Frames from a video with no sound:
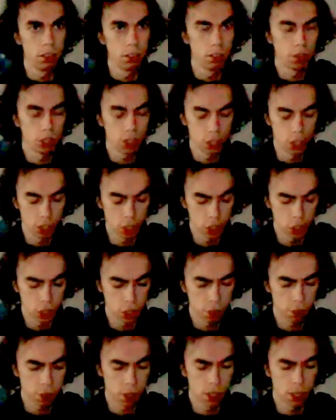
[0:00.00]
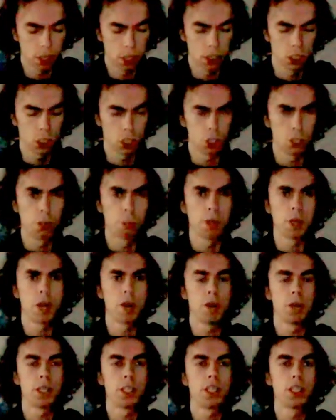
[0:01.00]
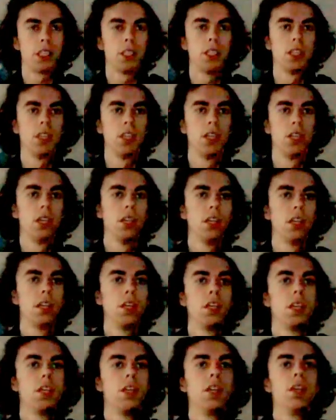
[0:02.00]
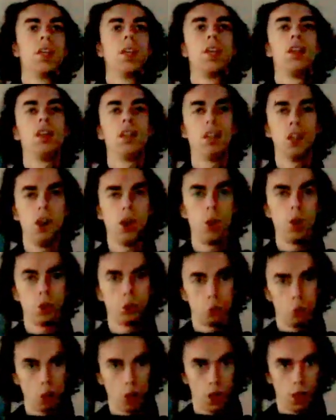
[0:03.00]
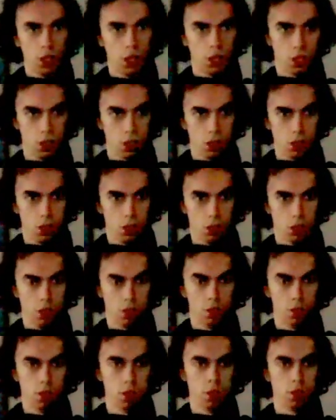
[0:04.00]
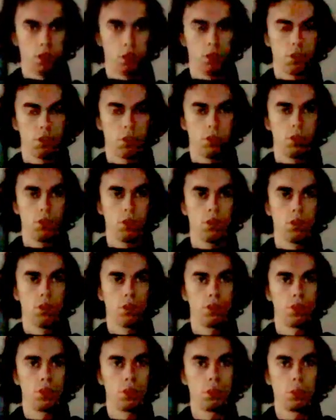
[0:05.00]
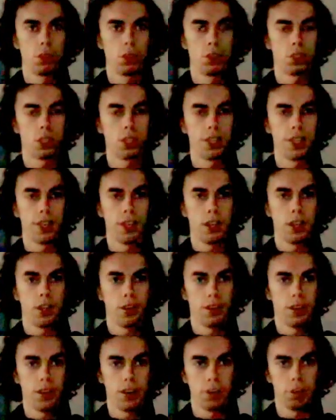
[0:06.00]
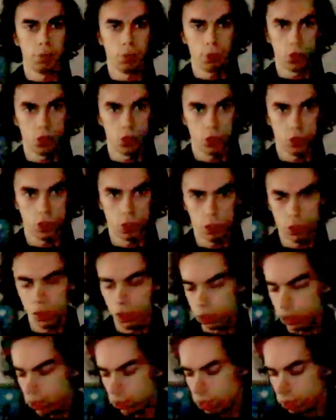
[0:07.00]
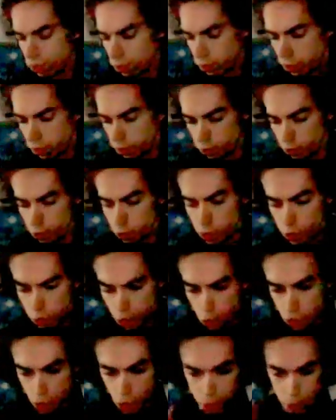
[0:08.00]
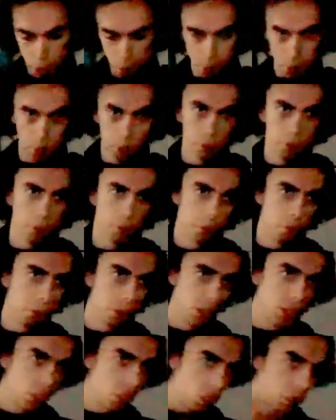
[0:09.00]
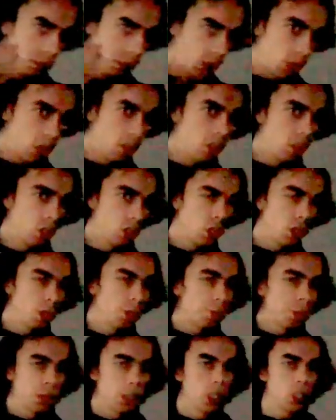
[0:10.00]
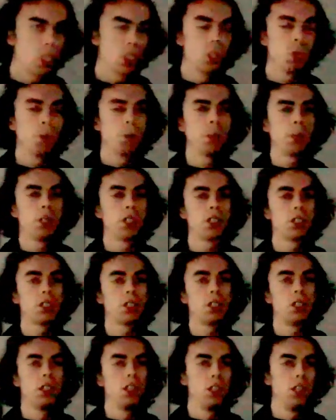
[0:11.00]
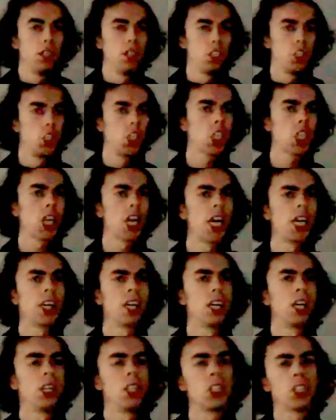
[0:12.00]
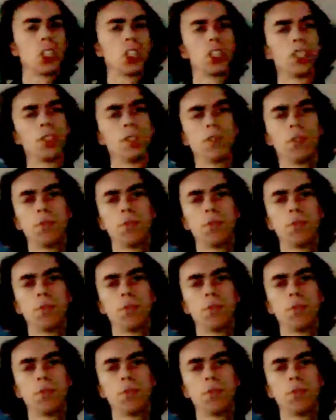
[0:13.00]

There is not something as a superiority in a lot of ways humans and other animals. Some being smart, some being stupid, just like us.